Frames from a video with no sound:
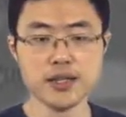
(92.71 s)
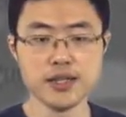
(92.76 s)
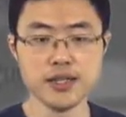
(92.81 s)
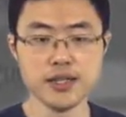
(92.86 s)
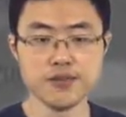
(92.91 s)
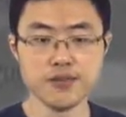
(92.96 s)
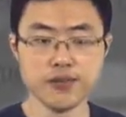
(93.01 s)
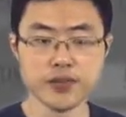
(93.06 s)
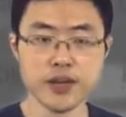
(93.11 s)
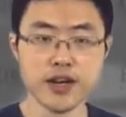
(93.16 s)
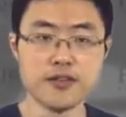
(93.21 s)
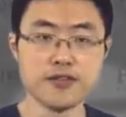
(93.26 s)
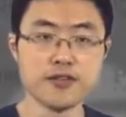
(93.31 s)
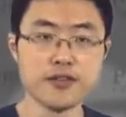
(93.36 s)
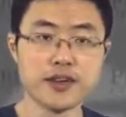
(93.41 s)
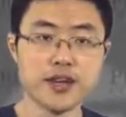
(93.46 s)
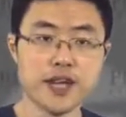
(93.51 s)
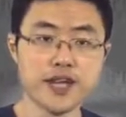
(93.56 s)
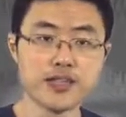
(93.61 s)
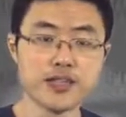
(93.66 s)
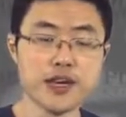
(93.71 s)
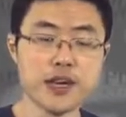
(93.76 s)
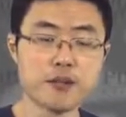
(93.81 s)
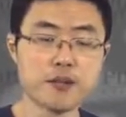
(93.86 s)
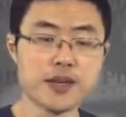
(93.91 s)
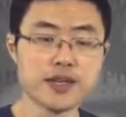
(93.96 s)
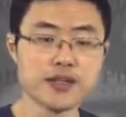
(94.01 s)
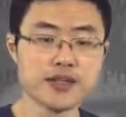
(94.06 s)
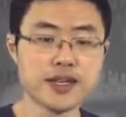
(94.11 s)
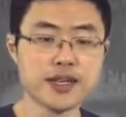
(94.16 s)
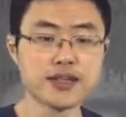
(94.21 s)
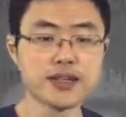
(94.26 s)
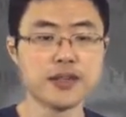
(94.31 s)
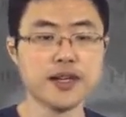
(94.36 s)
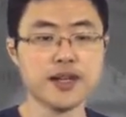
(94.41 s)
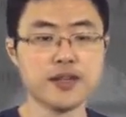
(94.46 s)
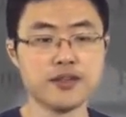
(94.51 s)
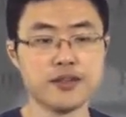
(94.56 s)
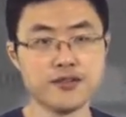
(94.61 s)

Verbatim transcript: If you have less complex sets,